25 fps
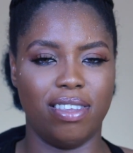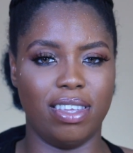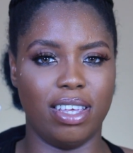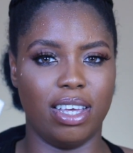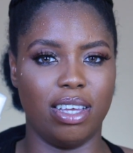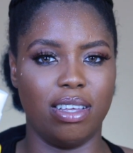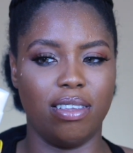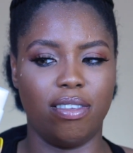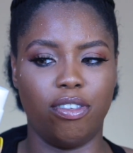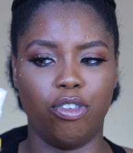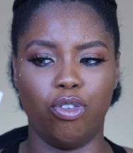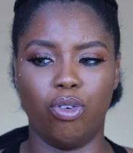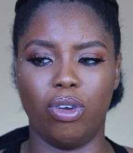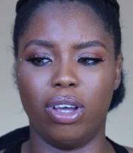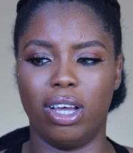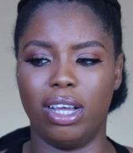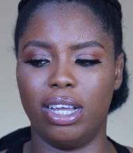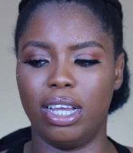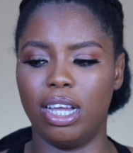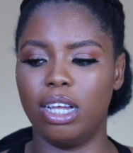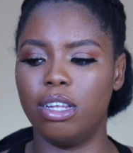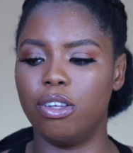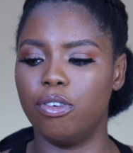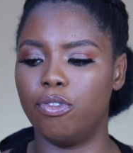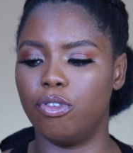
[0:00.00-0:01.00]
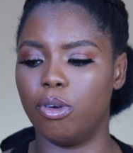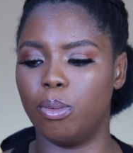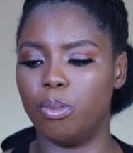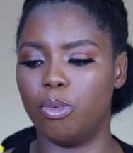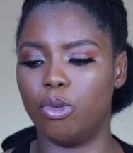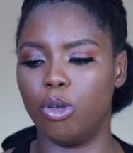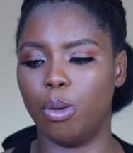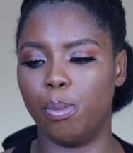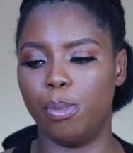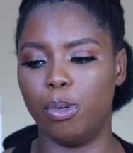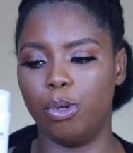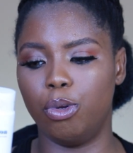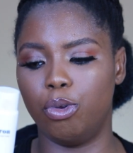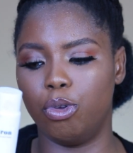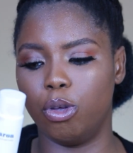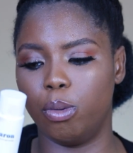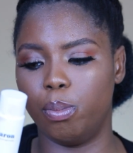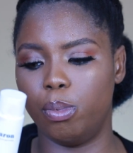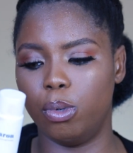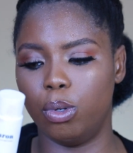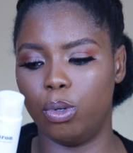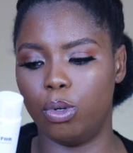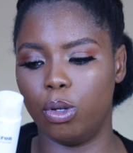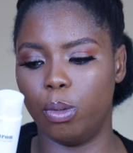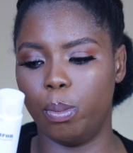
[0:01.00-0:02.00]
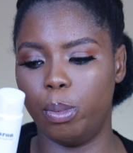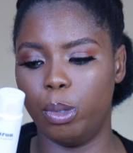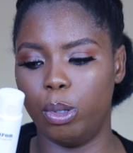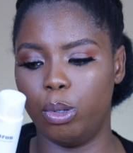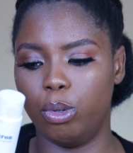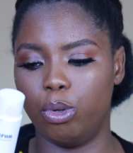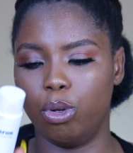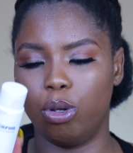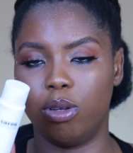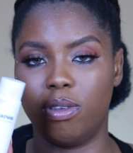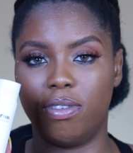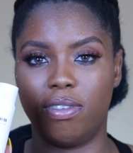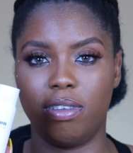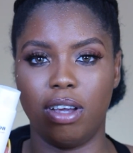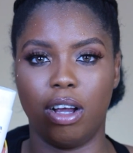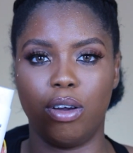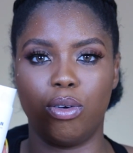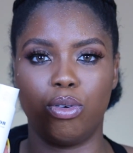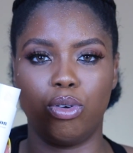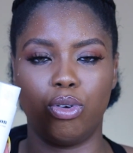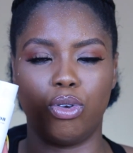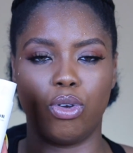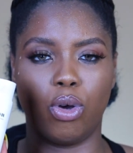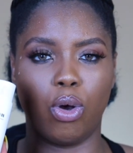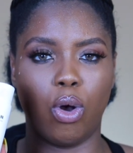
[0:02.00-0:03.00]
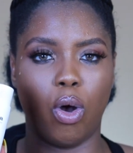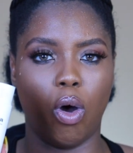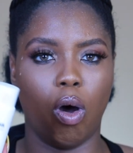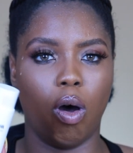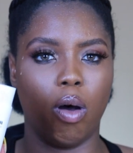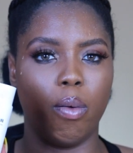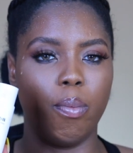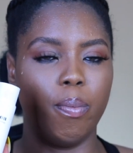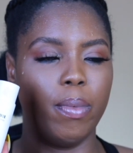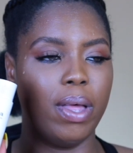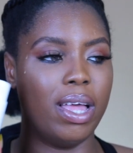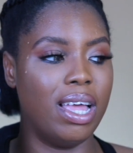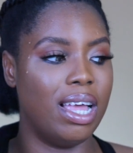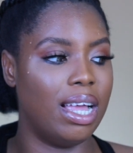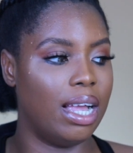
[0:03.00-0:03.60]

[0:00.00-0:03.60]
Yes, you can get it from www.zaron.com.